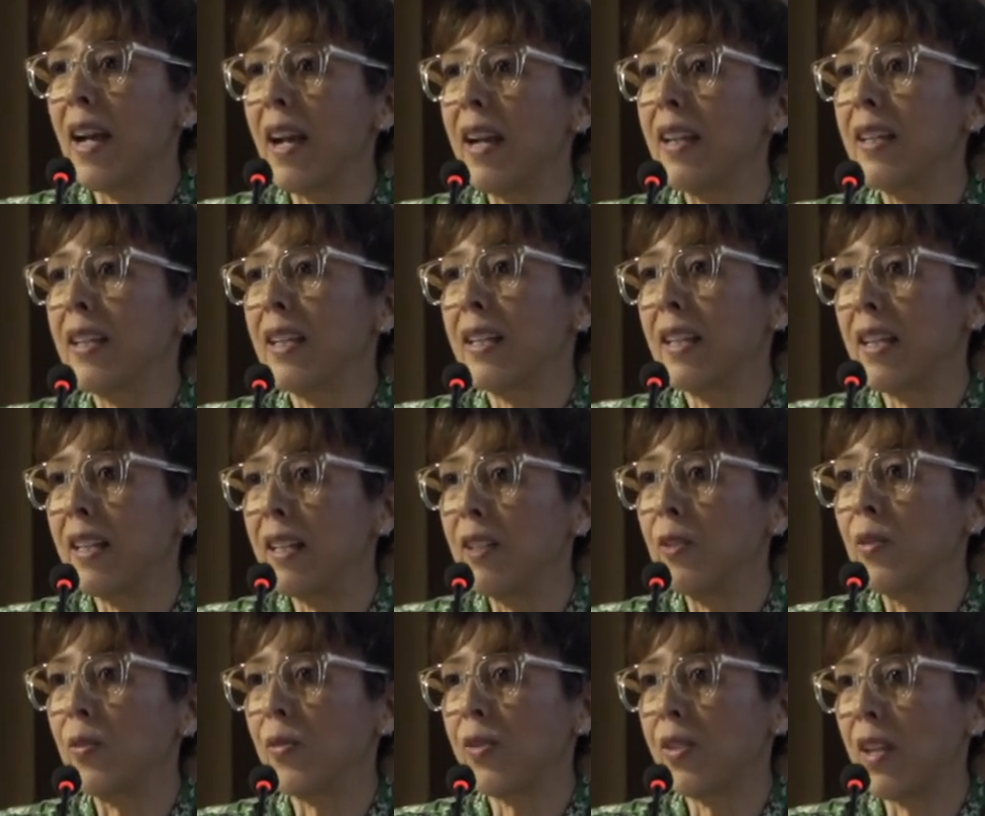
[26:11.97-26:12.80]
I can get
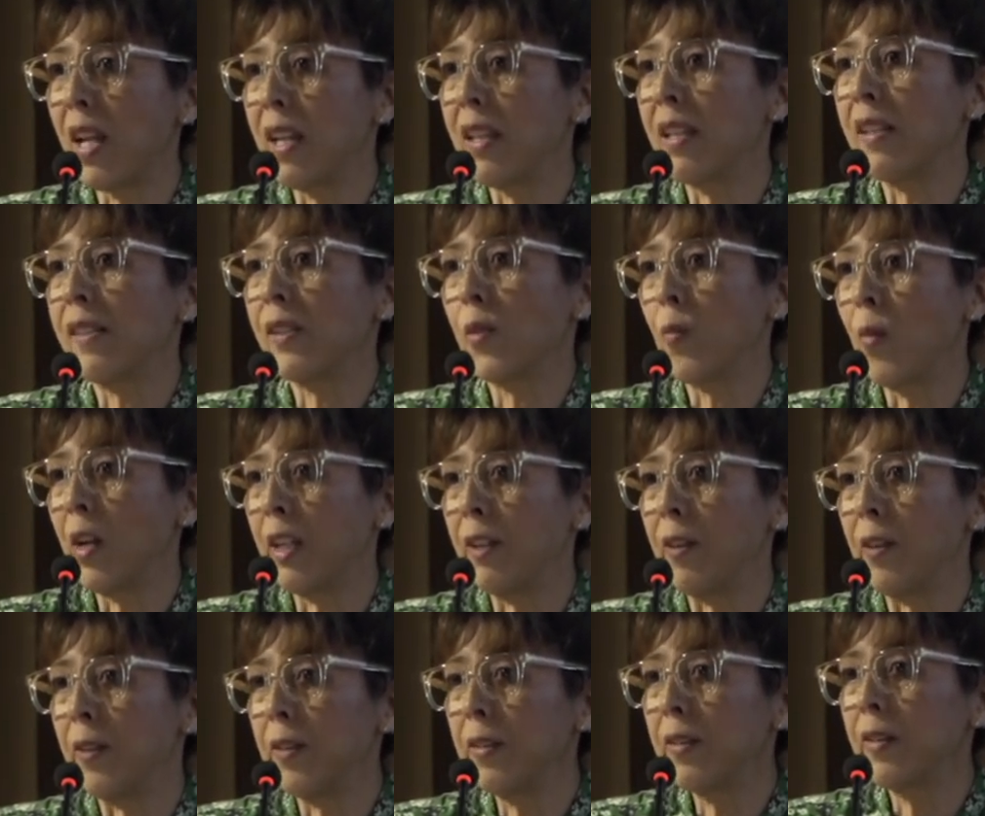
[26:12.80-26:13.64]
into science, why
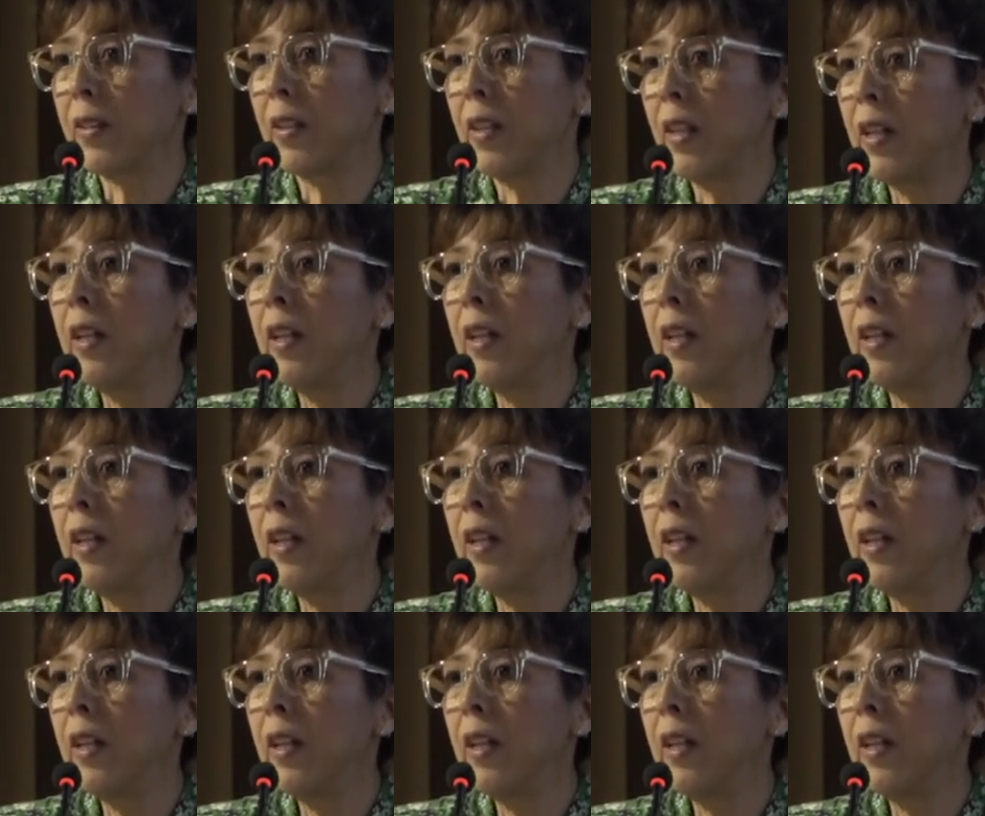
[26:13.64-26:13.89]
not?